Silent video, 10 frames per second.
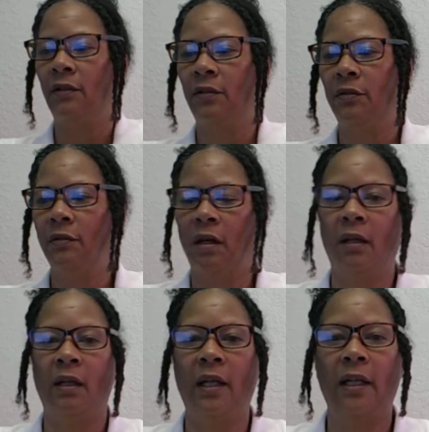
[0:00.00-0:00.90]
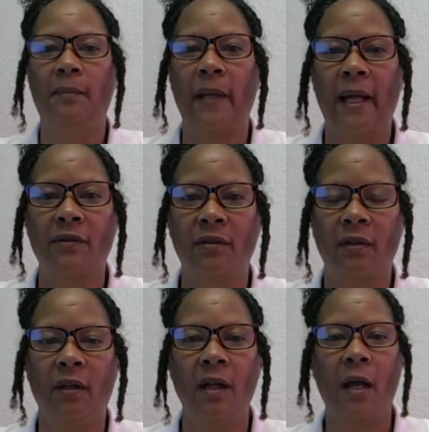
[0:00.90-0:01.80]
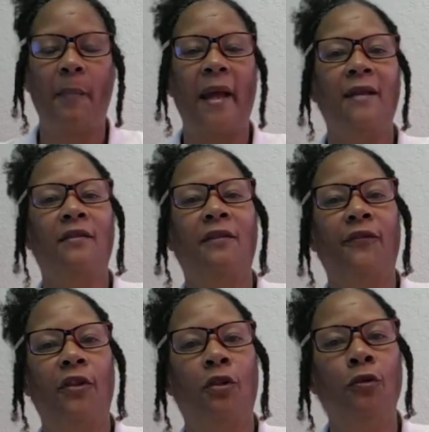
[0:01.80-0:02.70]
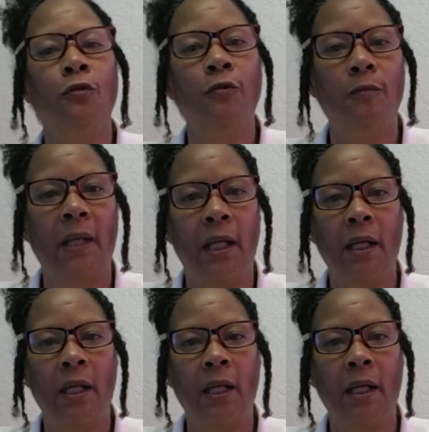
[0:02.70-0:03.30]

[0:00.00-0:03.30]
you are a pastor for whom?